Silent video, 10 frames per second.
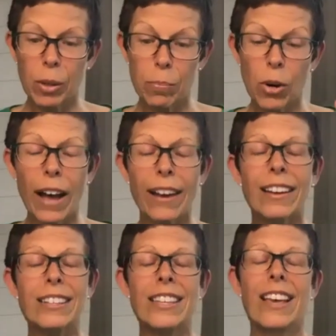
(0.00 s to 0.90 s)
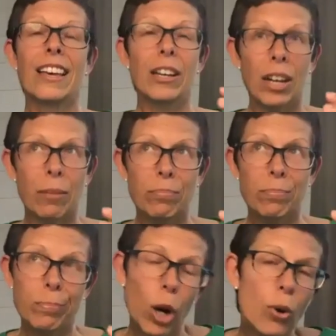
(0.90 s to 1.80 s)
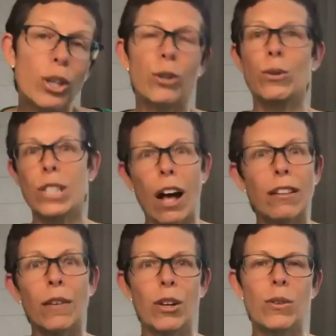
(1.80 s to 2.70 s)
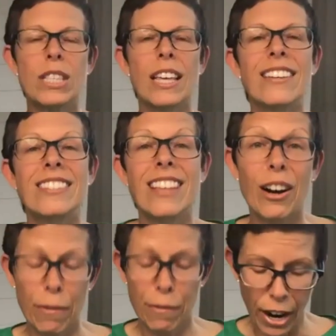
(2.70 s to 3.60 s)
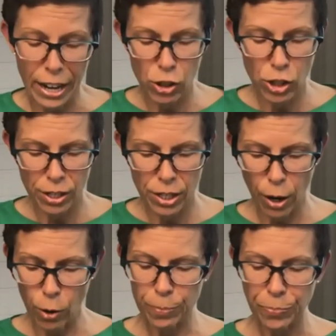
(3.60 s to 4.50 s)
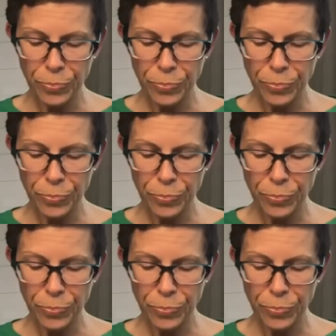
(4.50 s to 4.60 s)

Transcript: products and produce all of those things that are fresh so